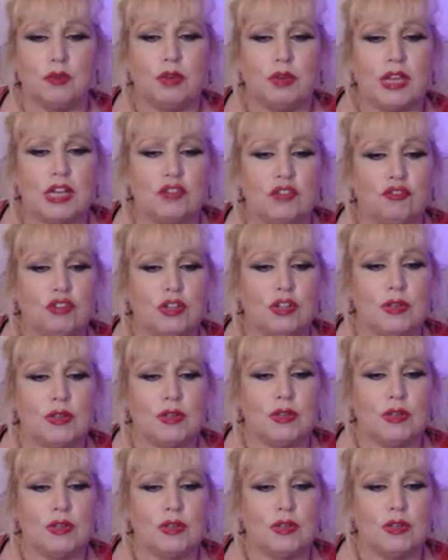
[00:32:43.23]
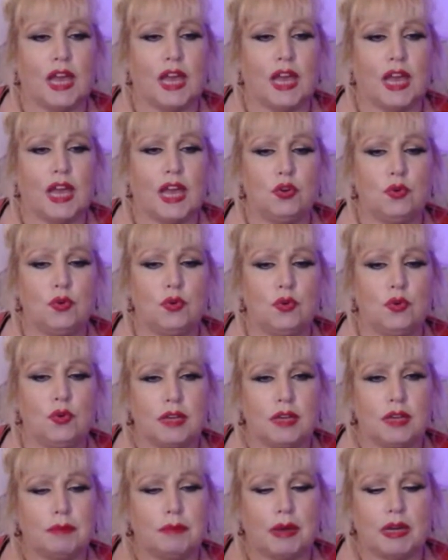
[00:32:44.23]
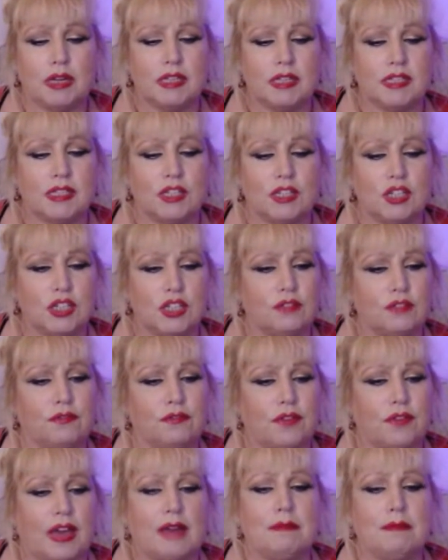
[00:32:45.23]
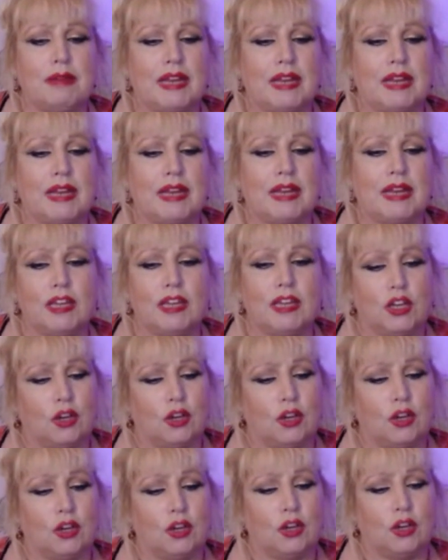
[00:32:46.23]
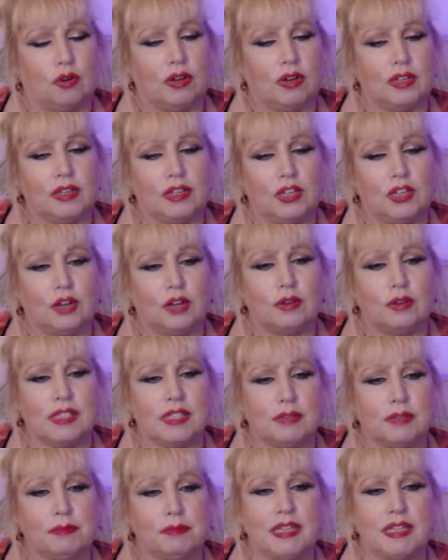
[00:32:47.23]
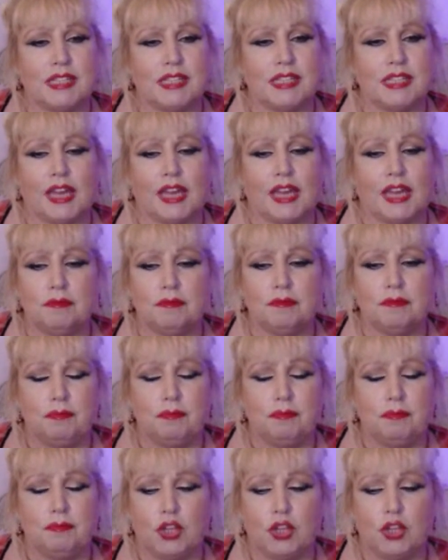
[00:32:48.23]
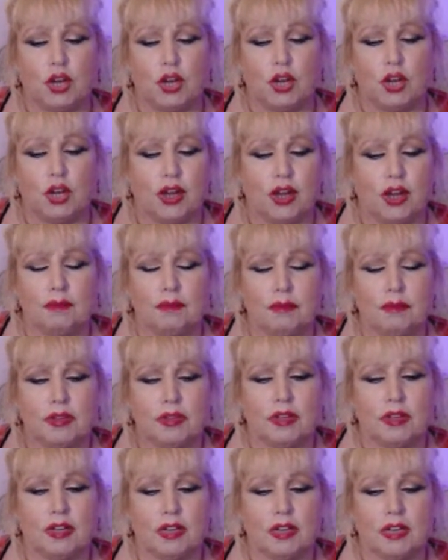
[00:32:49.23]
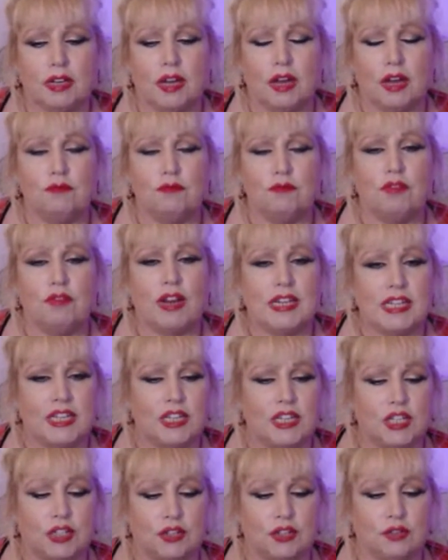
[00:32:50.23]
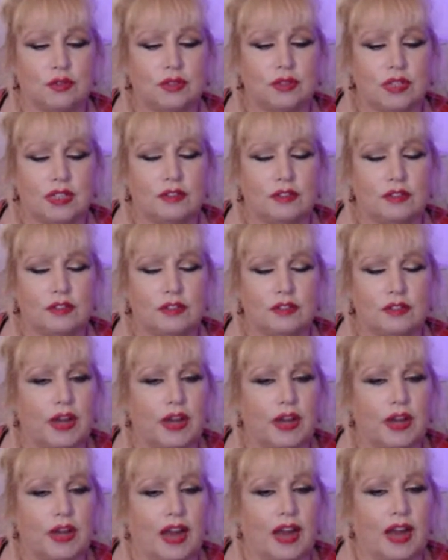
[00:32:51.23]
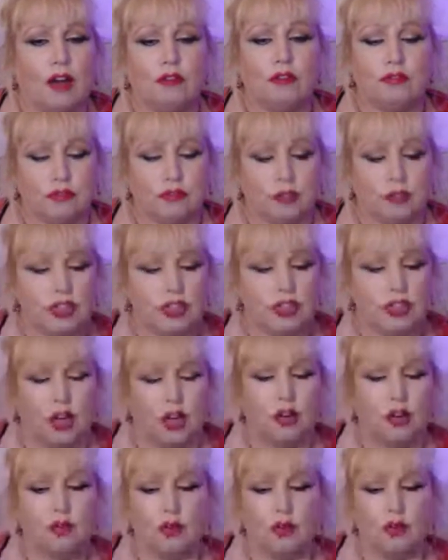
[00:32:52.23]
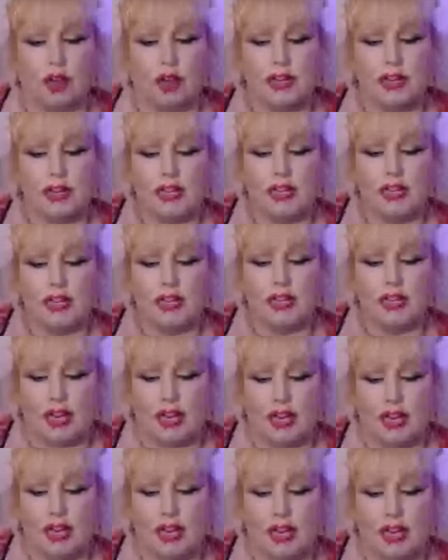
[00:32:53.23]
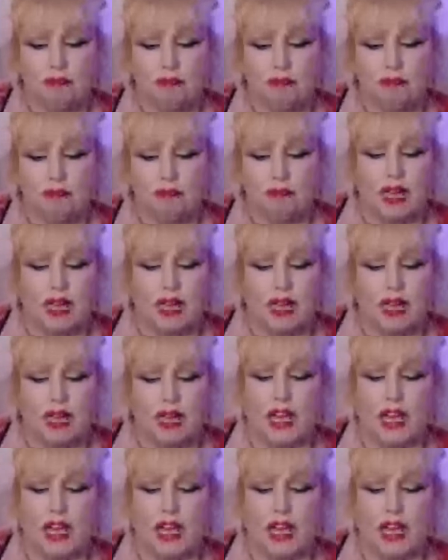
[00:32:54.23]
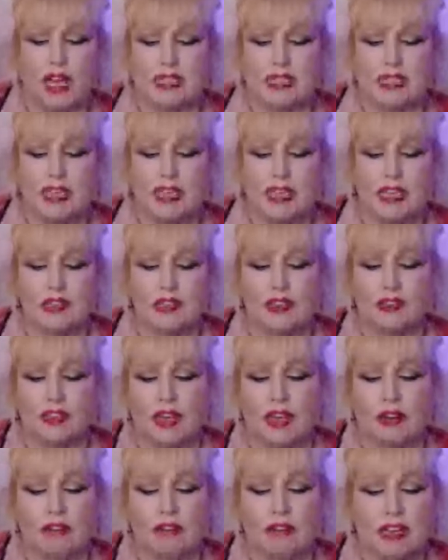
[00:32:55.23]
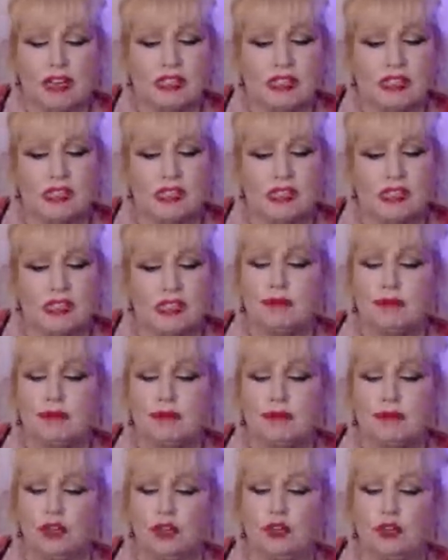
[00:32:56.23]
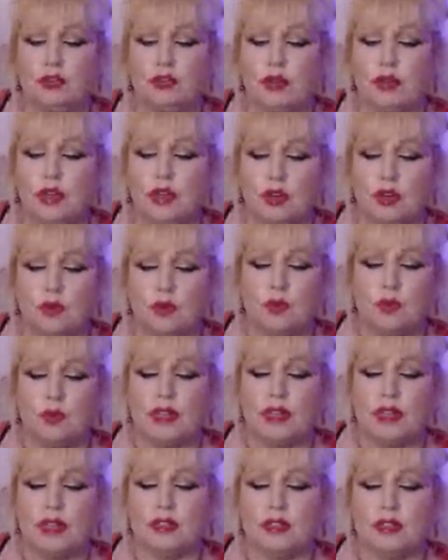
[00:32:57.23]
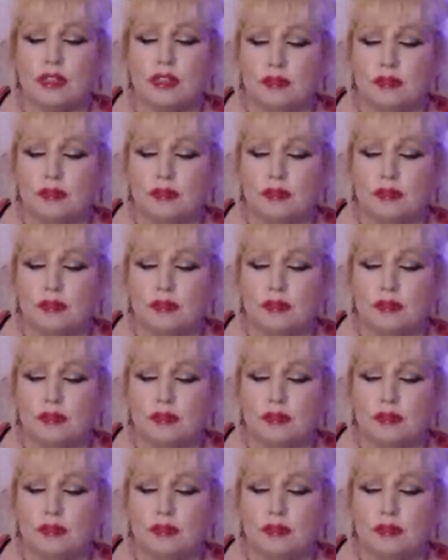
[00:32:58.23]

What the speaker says: introducing a new person to the family, or, you know, somebody saying, you know, I'm ready to find love, you know, I need that. And I can see that there is somebody who will